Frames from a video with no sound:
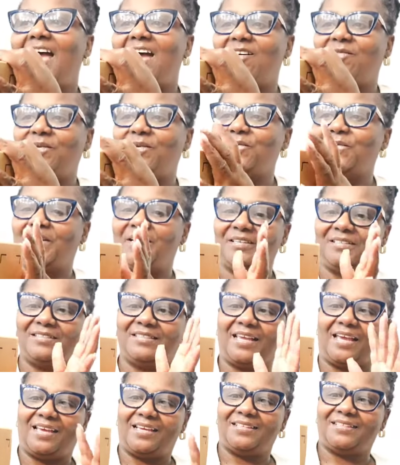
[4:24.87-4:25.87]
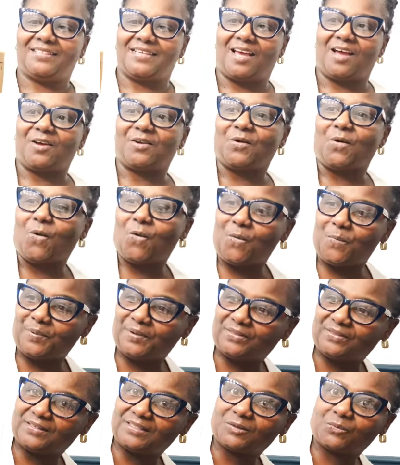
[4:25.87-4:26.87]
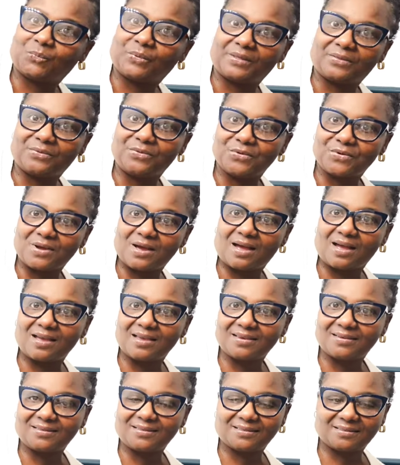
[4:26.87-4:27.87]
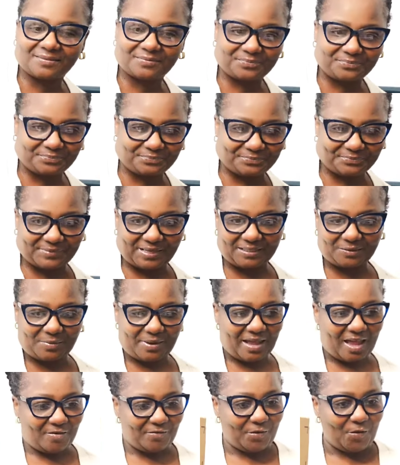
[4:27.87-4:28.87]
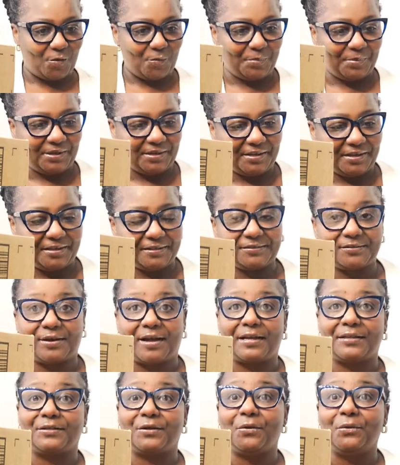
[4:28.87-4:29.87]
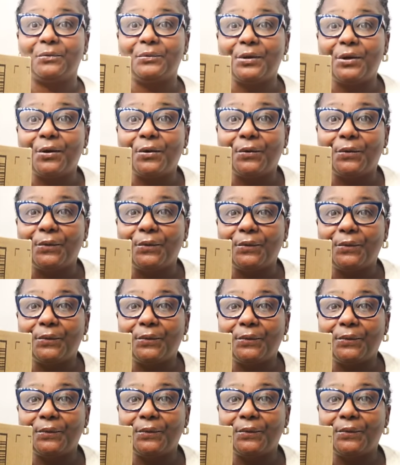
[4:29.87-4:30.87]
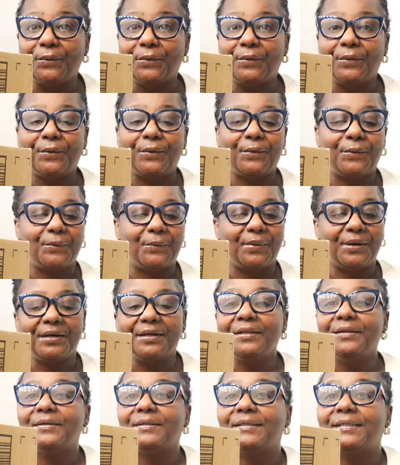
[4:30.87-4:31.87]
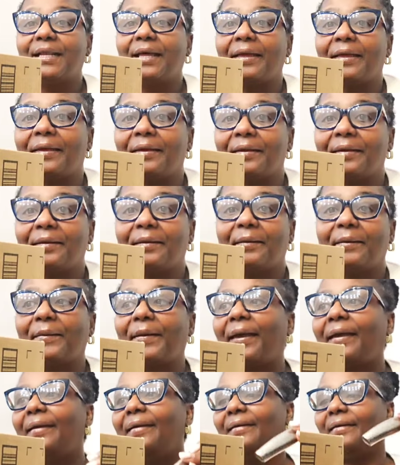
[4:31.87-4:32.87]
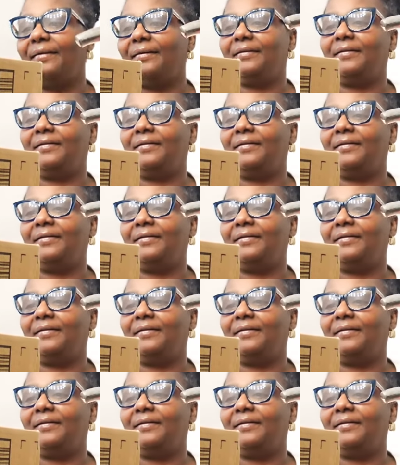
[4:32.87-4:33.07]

I have been waiting days now to open this with you guys. That's why I haven't opened it yet, so I don't know what it looks like, okay?